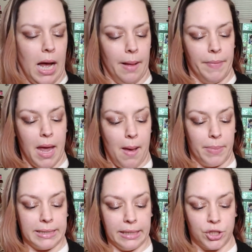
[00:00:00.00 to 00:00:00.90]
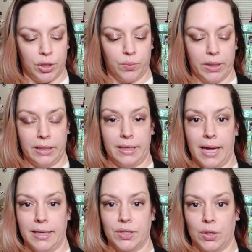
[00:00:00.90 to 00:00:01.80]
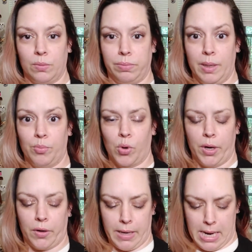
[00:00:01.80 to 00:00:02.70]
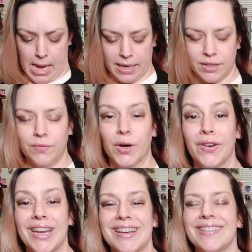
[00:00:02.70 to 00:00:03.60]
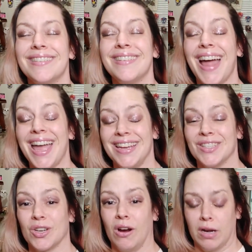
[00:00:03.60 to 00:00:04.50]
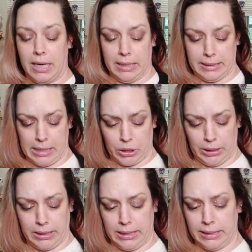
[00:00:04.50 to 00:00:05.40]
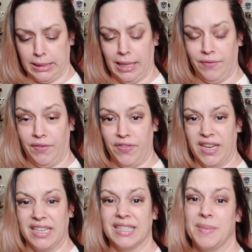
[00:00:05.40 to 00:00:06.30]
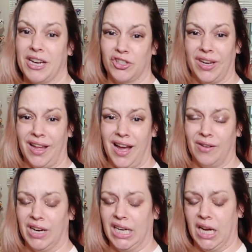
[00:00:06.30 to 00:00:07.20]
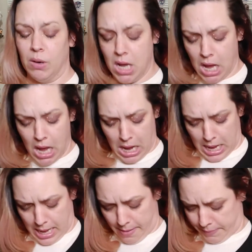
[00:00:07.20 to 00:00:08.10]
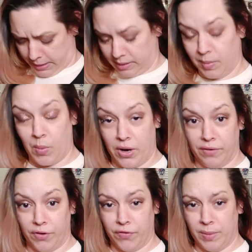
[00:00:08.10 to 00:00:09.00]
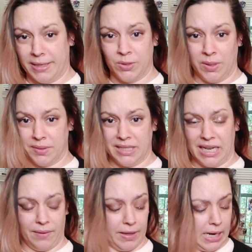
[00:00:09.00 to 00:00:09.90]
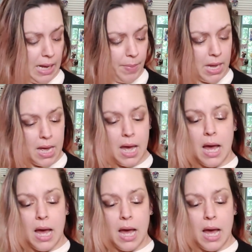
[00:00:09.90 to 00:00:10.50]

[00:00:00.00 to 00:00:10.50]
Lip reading: But it's actually really nice embroidery, and it's a very nice cardigan. It's actually a decent level of thickness. I'm actually kind of hot right now because I've been wearing it for a few minutes while I was setting everything up.